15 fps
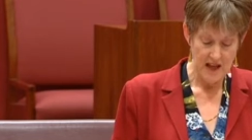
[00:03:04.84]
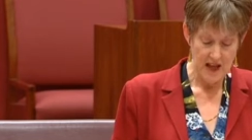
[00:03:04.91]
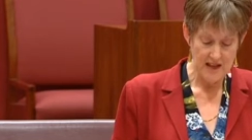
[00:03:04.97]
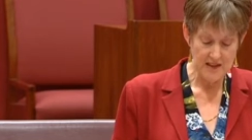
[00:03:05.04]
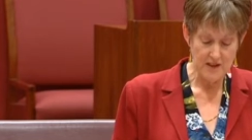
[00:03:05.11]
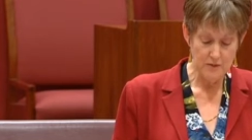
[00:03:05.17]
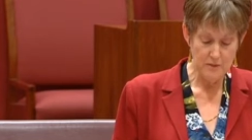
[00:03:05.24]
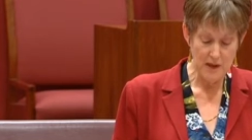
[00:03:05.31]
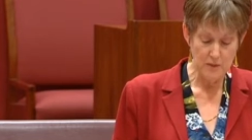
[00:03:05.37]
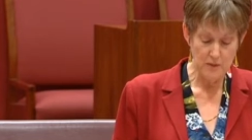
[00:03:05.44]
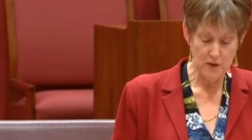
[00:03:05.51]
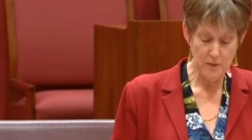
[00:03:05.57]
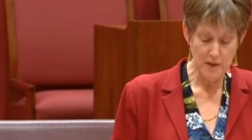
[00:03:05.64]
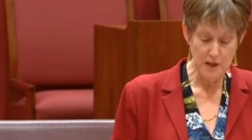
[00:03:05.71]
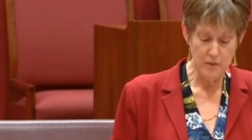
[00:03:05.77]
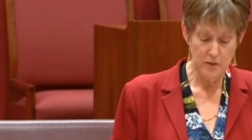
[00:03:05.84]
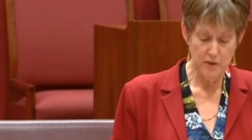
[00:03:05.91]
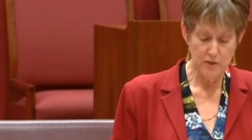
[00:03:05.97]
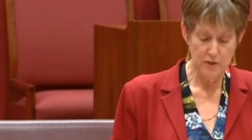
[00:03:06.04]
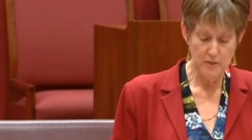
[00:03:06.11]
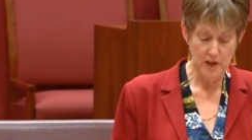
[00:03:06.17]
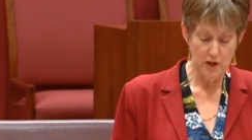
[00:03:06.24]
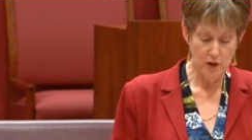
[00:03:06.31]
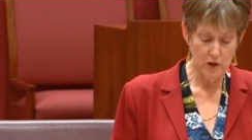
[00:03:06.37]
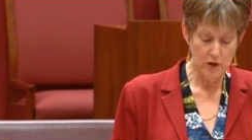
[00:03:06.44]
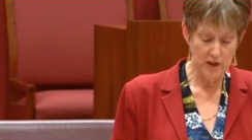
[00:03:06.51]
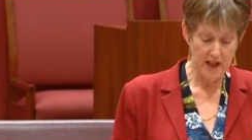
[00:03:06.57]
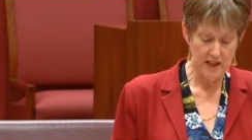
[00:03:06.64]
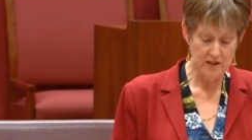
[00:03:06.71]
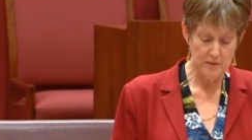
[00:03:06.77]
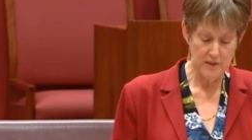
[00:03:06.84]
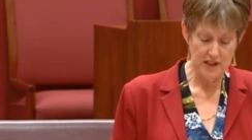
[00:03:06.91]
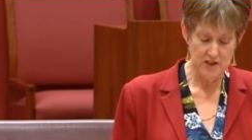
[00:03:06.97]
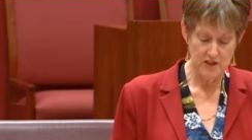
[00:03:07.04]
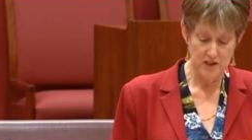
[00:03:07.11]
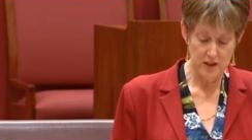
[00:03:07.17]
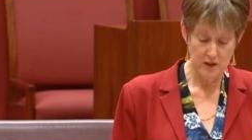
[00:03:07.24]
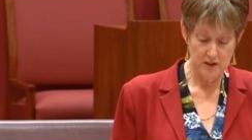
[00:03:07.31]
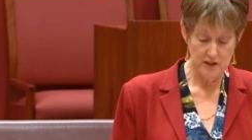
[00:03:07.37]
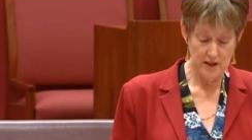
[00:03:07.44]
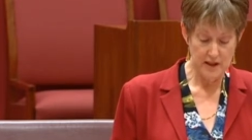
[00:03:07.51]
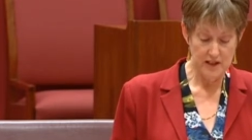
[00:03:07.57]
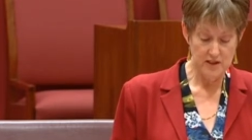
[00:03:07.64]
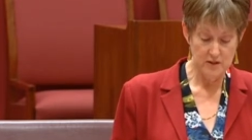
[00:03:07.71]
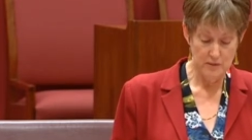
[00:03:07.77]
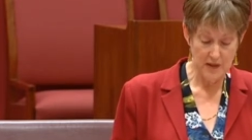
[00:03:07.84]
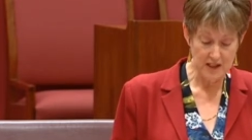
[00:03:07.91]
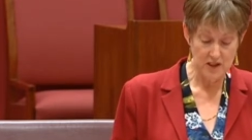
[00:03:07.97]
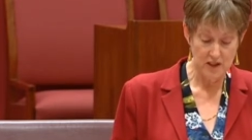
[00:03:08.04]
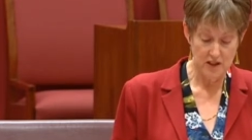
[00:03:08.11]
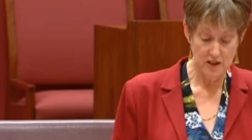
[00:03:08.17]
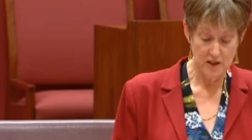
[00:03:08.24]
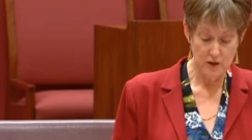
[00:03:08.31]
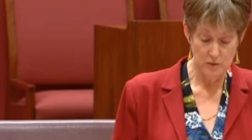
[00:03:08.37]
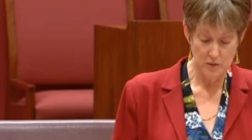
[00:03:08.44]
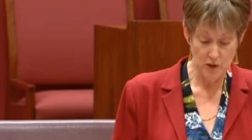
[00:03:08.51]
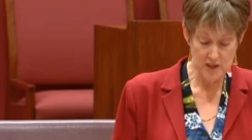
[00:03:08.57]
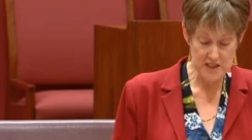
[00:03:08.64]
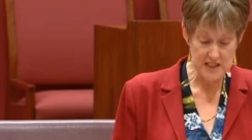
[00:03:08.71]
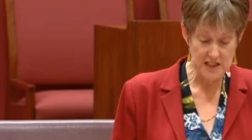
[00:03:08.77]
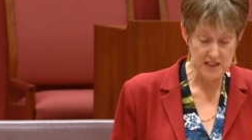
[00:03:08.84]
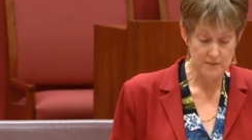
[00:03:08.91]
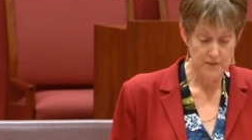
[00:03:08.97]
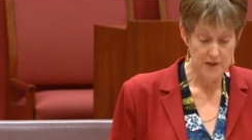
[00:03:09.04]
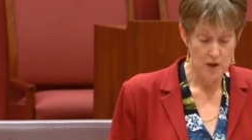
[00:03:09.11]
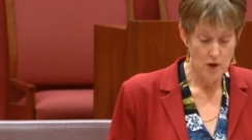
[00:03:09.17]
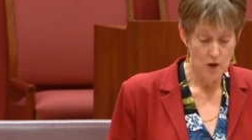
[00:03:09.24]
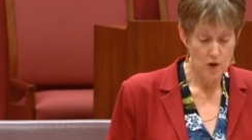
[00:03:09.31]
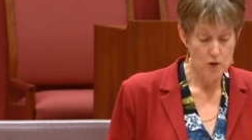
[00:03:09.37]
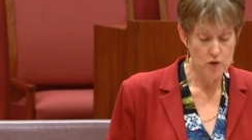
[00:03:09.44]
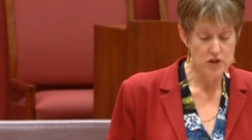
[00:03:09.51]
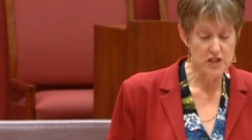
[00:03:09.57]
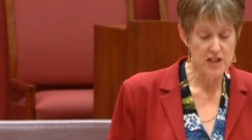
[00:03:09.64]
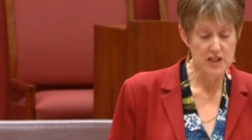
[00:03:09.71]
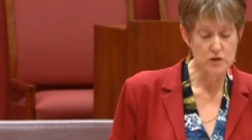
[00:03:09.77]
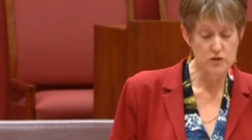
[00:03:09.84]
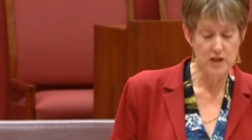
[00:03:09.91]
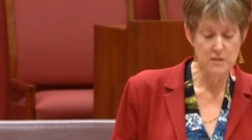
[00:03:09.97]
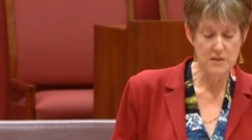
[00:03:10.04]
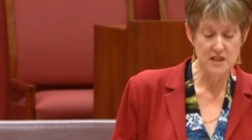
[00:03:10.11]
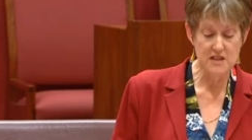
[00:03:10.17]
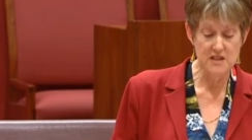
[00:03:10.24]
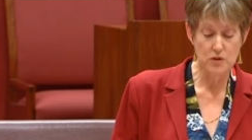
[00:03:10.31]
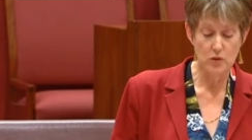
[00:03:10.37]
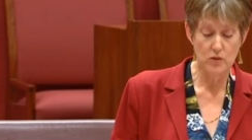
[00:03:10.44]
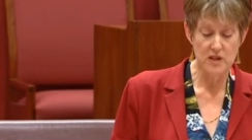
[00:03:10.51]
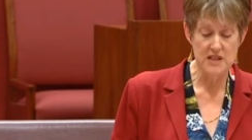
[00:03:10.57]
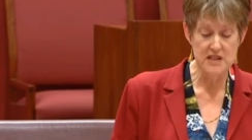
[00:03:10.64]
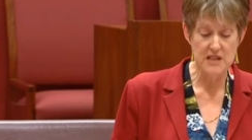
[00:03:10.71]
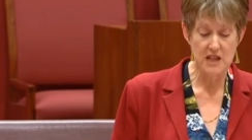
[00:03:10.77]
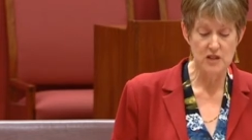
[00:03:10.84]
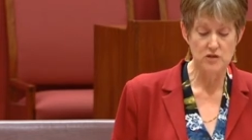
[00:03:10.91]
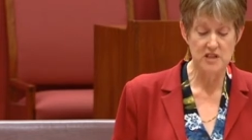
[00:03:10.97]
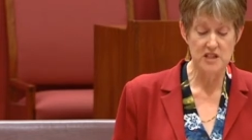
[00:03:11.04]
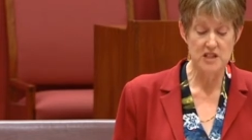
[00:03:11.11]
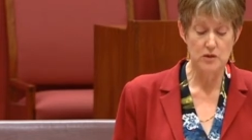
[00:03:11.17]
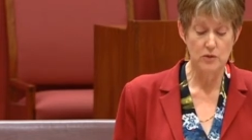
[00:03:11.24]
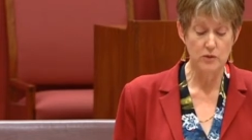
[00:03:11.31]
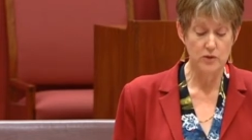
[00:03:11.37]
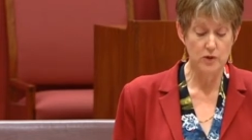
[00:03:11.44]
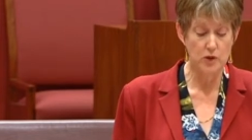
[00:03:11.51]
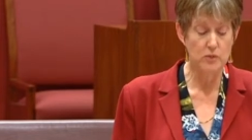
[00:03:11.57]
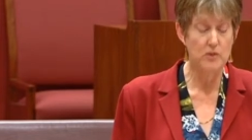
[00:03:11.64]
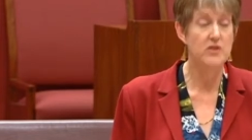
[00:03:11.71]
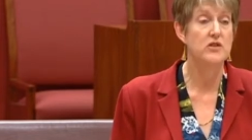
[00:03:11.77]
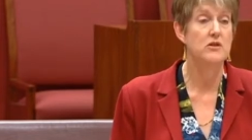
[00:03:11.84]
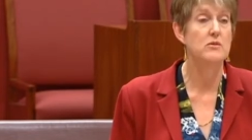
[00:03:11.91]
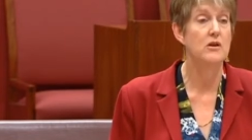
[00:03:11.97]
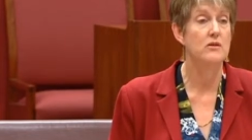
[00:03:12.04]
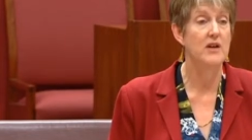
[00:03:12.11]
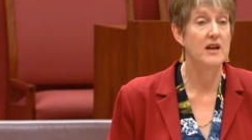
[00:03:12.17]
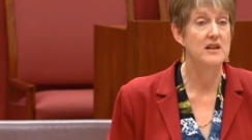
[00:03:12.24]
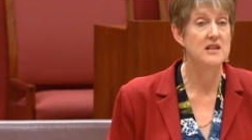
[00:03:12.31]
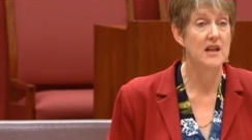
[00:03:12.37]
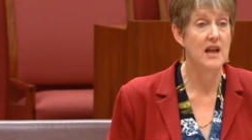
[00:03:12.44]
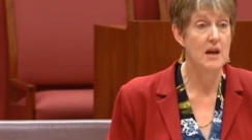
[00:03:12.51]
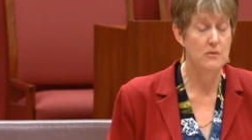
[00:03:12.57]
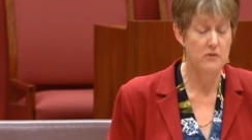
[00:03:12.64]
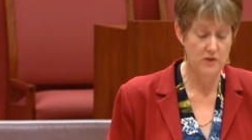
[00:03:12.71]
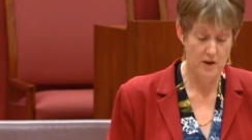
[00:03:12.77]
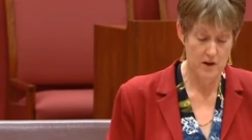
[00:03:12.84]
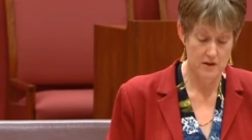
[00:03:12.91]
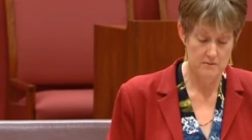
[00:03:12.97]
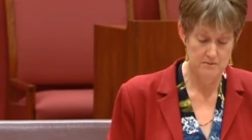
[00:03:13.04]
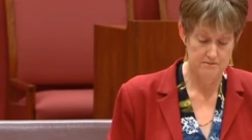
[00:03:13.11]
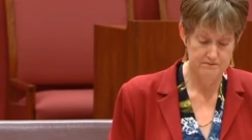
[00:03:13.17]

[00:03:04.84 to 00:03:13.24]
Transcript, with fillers: and they've met with people from the local Adnyamathanha community who share dreaming stories and traditional food with them around a campfire.